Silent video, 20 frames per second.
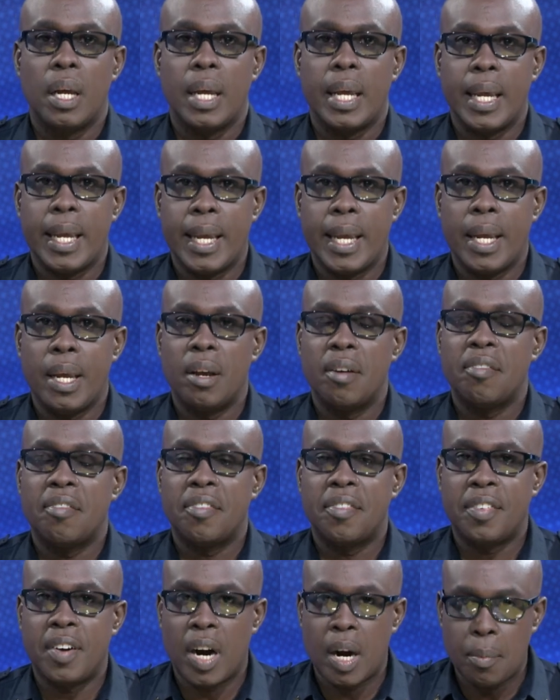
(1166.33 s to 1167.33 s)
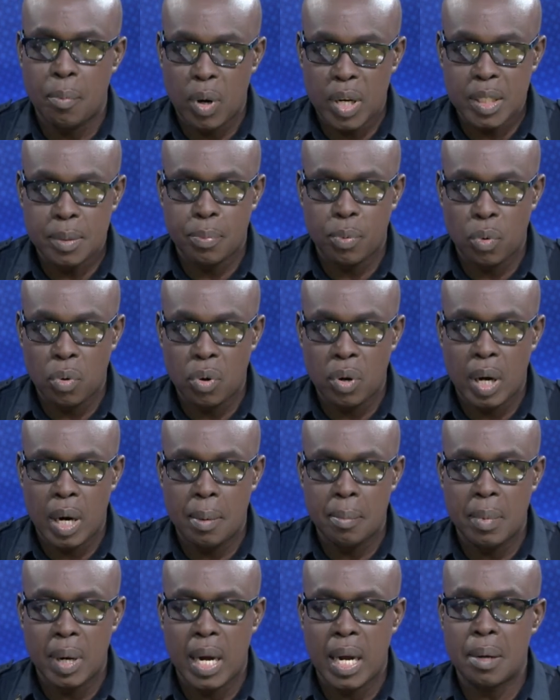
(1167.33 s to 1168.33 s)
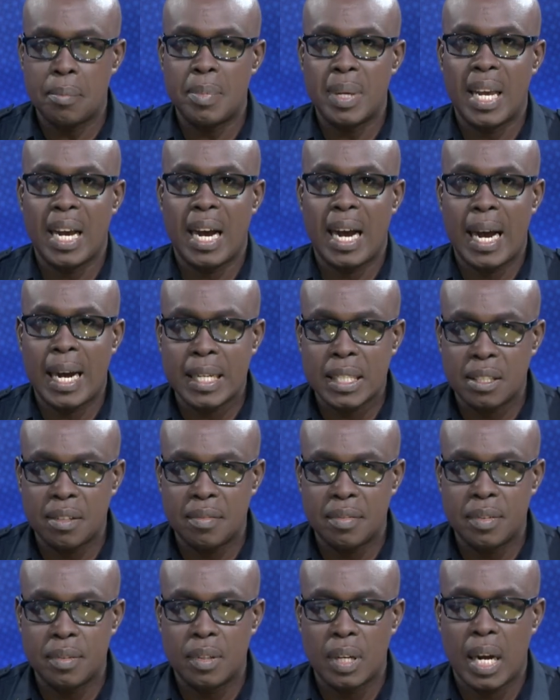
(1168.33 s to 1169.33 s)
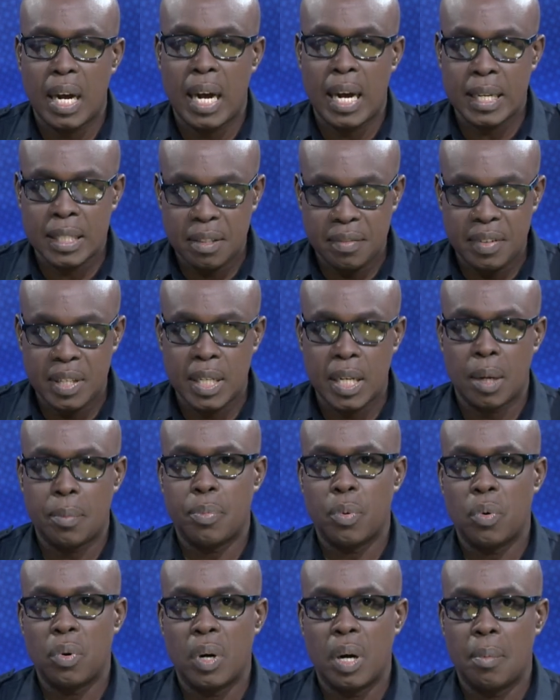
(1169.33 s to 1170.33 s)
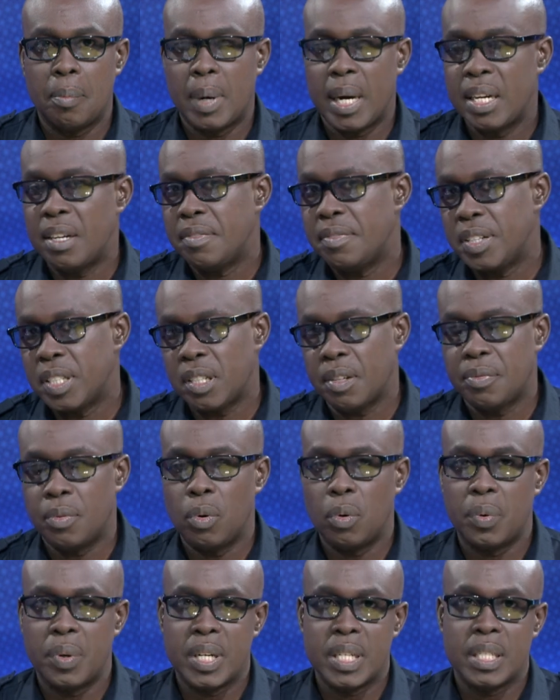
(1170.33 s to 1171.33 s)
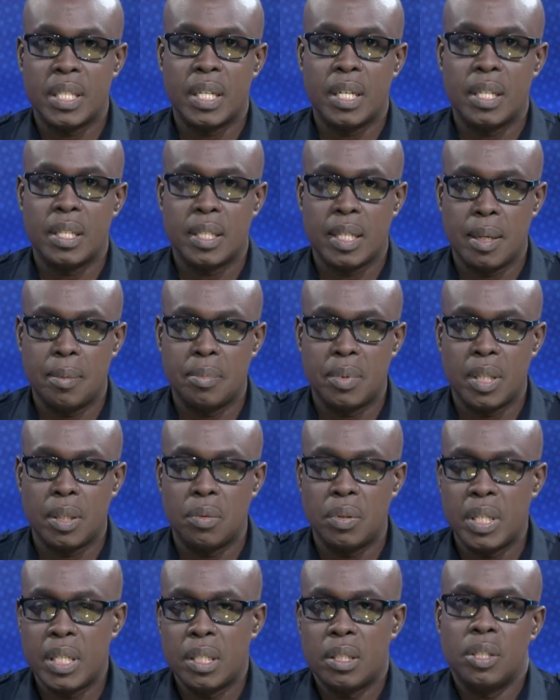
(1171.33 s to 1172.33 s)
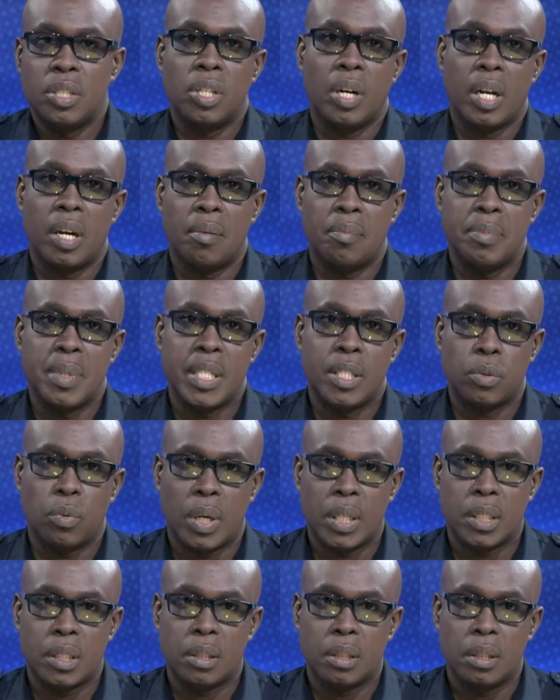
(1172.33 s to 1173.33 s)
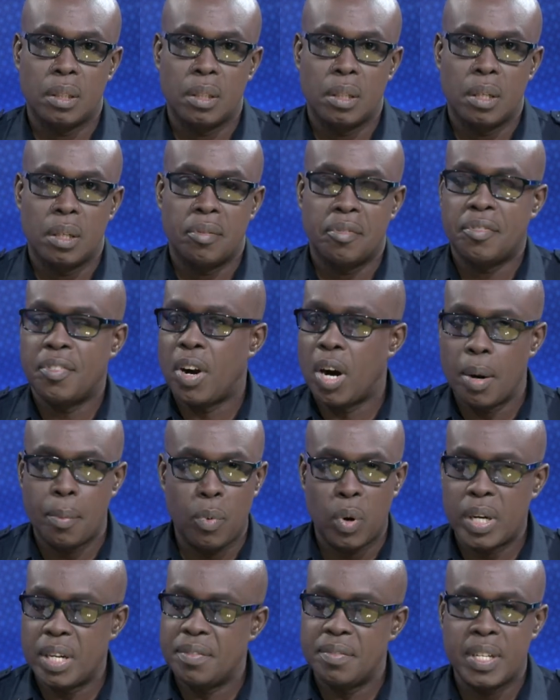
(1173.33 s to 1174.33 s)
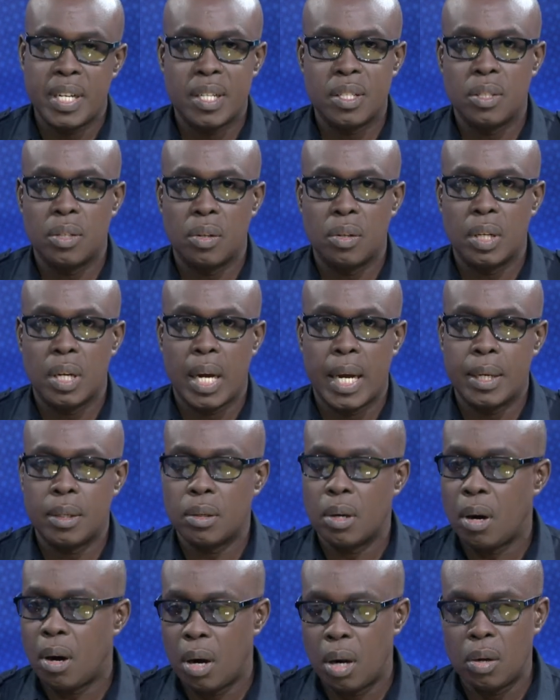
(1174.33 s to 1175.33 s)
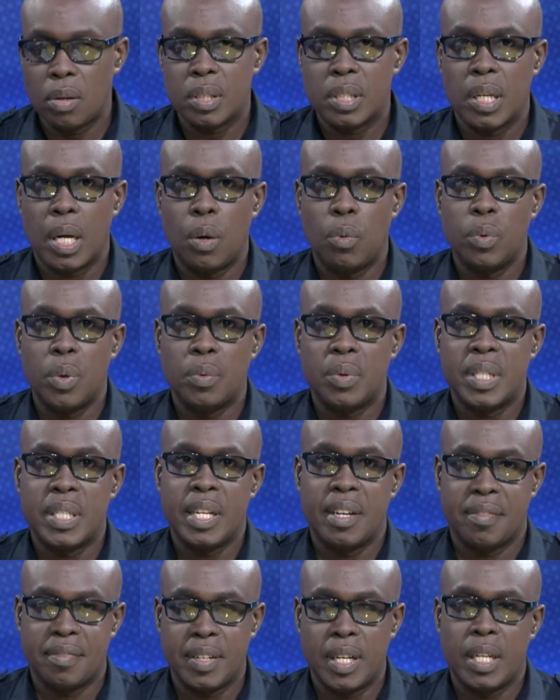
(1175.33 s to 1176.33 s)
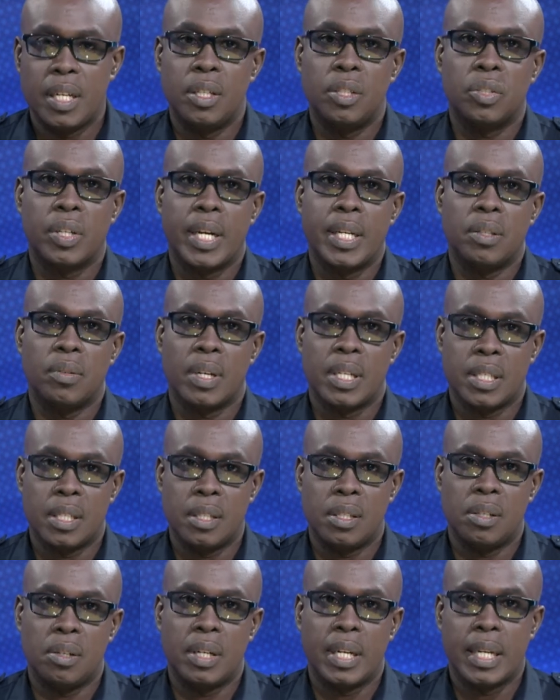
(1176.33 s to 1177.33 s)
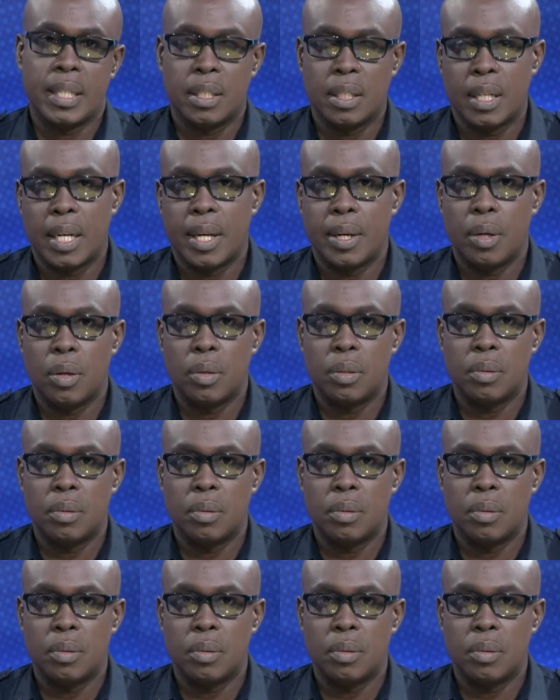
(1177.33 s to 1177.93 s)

a farm watch program and be active active in that program, and the fisher folk were saying the same thing. We need to join a beach watch, farm one if there's none, and call us, and we will definitely try to assist you in getting that done.